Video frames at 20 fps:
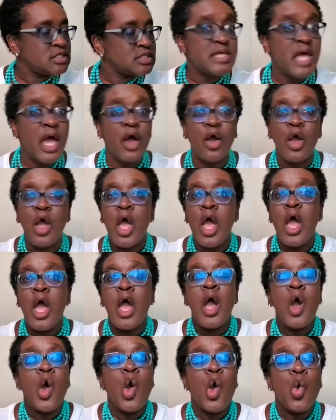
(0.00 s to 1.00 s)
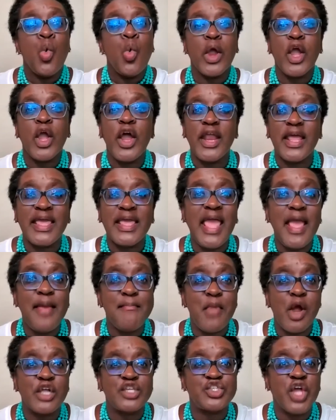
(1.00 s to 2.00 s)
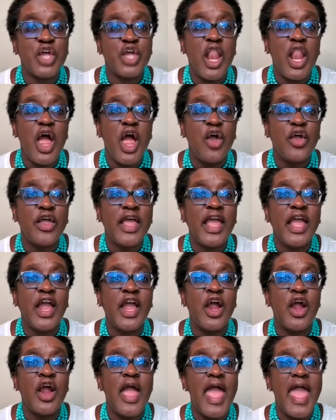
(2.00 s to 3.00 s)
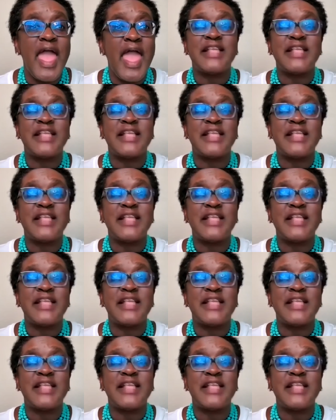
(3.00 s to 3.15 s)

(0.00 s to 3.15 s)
So we're going to keep marching along here.